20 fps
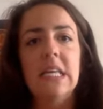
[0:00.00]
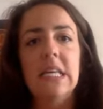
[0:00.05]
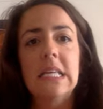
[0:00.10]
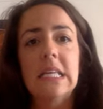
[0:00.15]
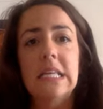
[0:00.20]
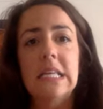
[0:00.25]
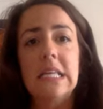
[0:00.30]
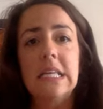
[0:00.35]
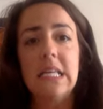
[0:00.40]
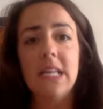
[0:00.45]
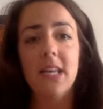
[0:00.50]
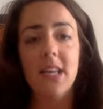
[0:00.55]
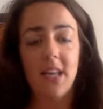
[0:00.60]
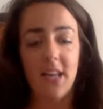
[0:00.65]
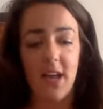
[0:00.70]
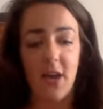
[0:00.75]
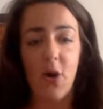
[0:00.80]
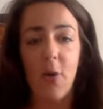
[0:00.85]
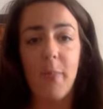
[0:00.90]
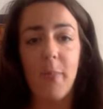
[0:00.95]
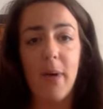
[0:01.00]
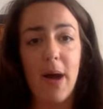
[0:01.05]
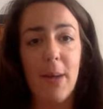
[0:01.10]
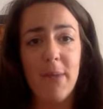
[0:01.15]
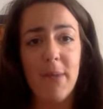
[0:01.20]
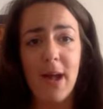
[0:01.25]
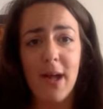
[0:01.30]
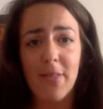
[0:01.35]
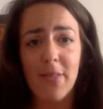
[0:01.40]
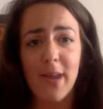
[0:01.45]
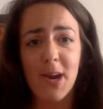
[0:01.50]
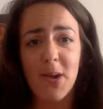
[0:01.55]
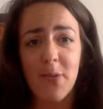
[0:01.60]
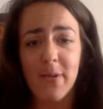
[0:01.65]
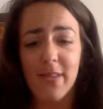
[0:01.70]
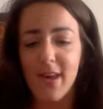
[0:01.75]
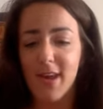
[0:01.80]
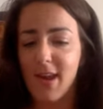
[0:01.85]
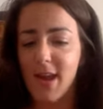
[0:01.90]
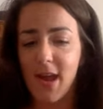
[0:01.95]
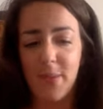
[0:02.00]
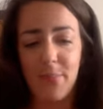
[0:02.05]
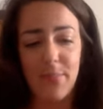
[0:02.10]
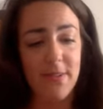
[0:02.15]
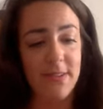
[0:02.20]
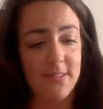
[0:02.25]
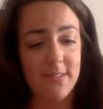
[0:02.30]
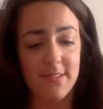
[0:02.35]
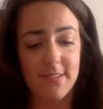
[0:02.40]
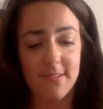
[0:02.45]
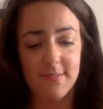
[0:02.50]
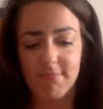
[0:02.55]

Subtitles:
Ugh, I hope I'm not there when that happens.